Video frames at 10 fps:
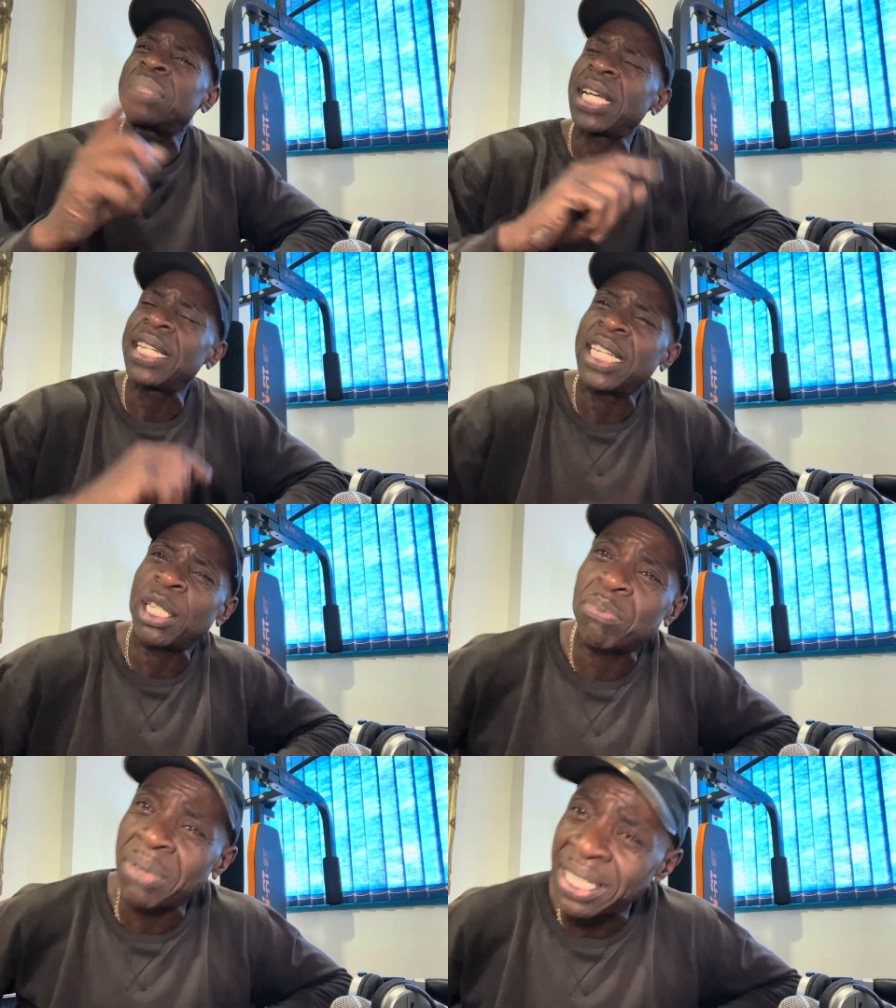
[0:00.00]
say, yeah,
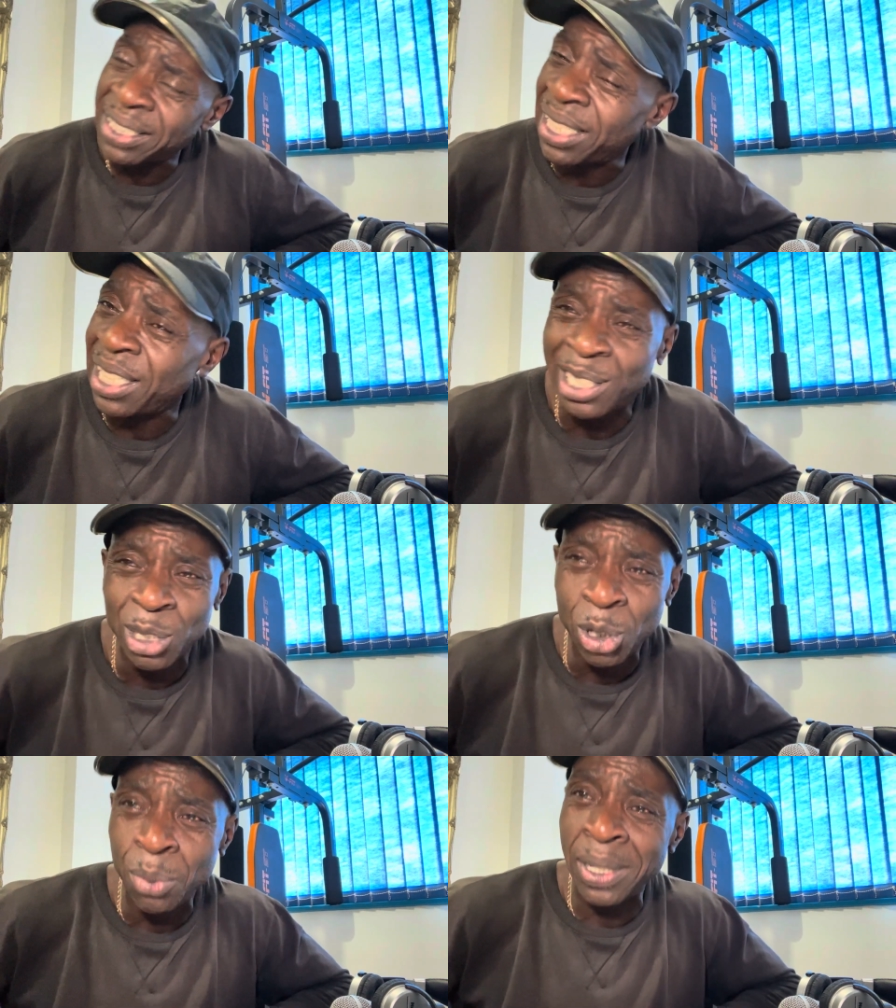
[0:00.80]
that Brexit is
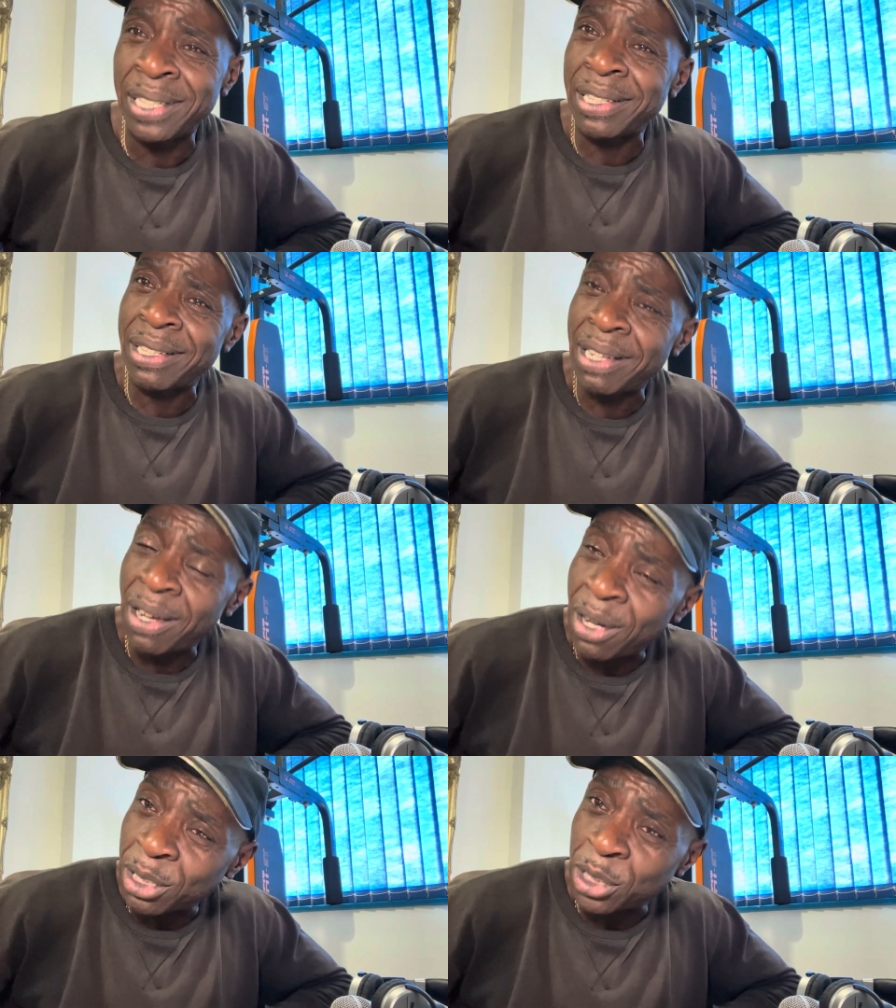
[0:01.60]
looming
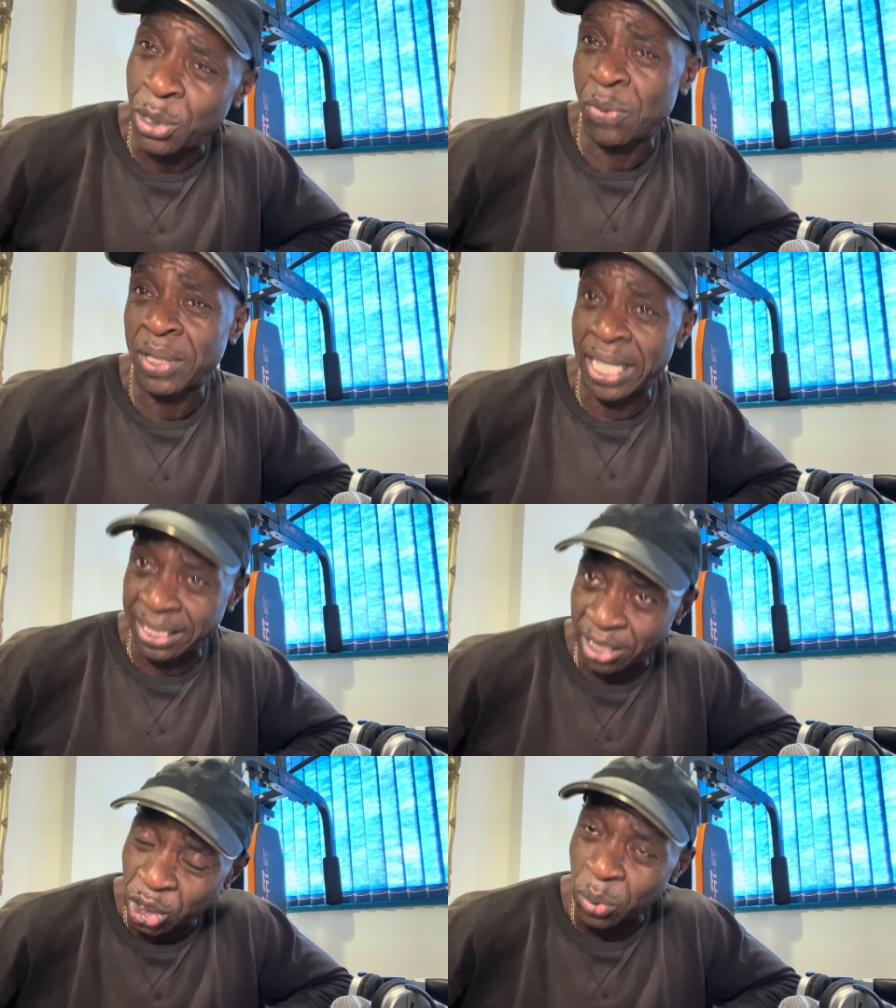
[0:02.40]
large over that
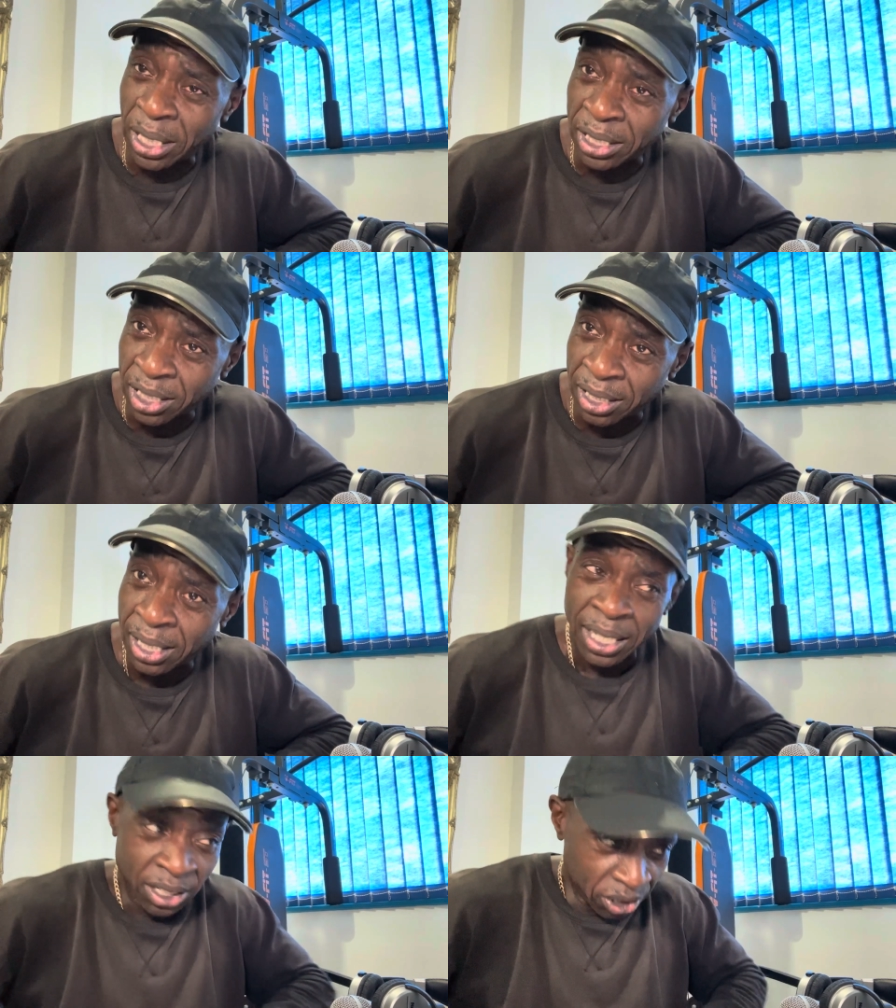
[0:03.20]
situation. It's